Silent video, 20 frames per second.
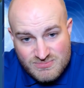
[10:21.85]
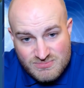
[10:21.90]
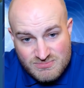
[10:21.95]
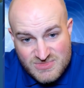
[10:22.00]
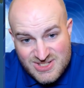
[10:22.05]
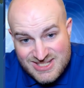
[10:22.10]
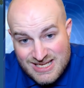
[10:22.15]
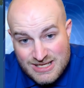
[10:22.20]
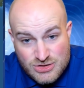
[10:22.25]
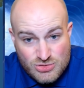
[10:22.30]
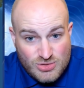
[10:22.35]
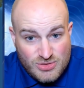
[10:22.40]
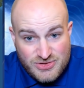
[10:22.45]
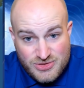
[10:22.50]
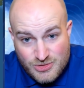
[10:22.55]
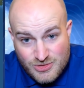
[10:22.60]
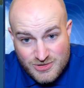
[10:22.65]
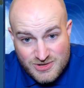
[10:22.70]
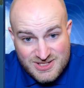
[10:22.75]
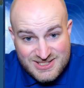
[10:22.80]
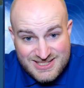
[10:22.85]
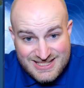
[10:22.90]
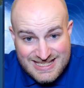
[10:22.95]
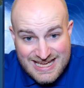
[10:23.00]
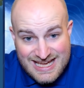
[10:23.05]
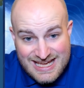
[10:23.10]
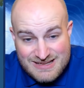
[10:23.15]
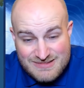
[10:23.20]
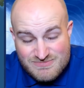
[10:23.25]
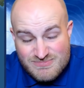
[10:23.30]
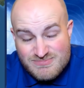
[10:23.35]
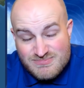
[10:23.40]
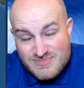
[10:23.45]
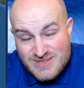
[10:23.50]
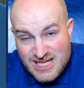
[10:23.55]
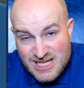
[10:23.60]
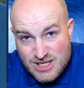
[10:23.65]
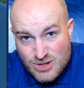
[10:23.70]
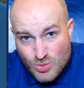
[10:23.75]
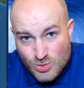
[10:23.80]
Central third of the state,
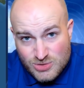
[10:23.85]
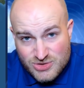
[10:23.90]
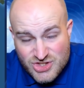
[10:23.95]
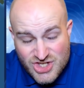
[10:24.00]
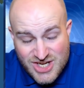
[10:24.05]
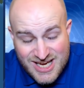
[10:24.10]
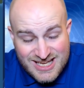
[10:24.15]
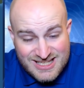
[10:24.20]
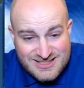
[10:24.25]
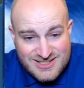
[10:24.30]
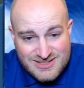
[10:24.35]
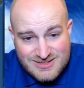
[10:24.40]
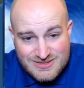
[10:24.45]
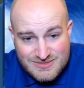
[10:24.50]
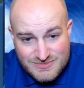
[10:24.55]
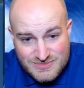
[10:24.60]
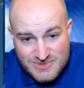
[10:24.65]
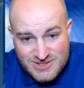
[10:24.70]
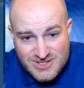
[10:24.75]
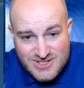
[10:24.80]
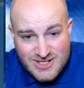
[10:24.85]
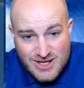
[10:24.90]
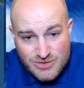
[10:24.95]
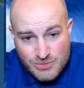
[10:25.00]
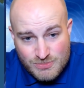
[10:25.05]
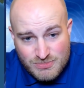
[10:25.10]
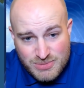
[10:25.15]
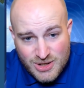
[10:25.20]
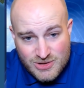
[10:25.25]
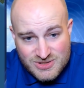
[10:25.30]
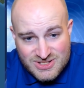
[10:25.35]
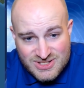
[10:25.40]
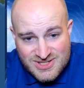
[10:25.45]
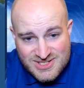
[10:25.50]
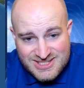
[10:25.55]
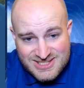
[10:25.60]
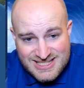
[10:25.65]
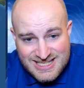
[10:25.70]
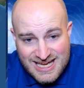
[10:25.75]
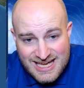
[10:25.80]
equal chance. Southern parts of the
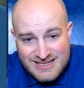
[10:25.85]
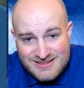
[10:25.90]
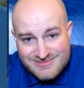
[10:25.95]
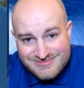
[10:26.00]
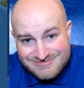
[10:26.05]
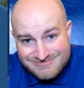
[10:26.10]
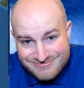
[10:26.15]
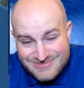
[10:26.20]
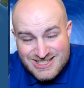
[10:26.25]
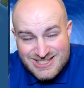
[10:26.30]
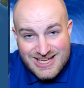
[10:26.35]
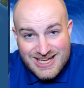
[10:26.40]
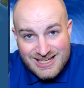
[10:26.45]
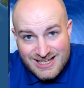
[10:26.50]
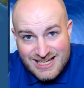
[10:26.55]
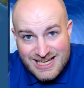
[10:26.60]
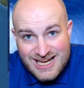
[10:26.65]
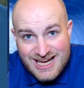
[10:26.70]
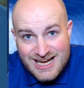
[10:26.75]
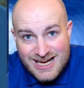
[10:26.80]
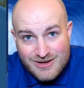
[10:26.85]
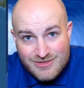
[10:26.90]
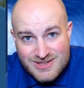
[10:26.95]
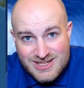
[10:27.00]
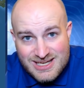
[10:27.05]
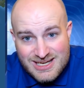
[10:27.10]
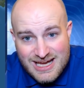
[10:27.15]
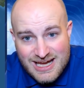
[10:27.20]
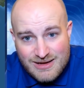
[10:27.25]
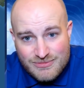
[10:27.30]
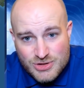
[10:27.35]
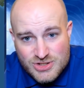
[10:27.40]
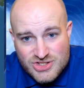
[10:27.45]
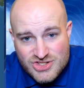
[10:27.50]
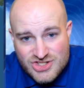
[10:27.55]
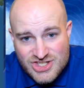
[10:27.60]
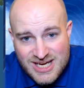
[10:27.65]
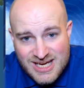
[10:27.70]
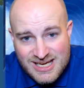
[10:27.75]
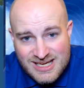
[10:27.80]
state, slightly higher than average
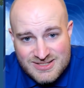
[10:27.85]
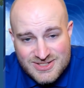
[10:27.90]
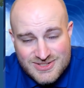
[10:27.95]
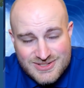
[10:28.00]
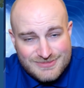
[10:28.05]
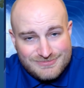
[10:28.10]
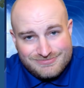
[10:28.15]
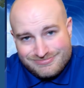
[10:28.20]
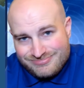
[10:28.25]
chance.